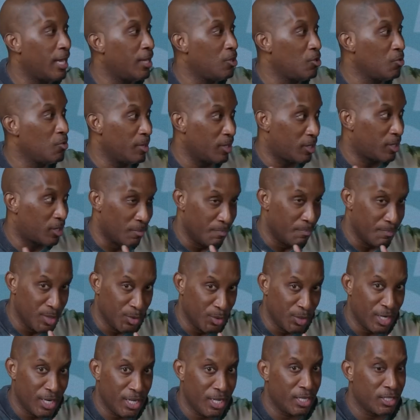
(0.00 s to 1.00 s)
And
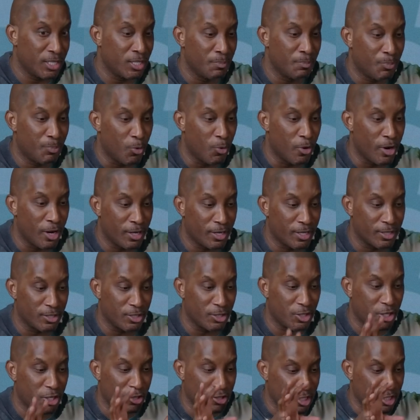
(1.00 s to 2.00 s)
community is important because
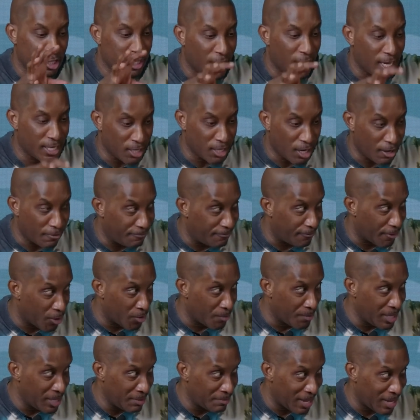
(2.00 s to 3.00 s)
the church is God's
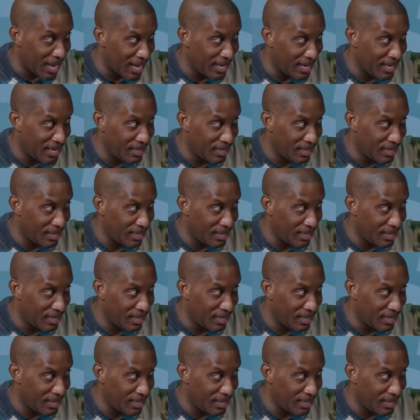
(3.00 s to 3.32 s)
affirming body.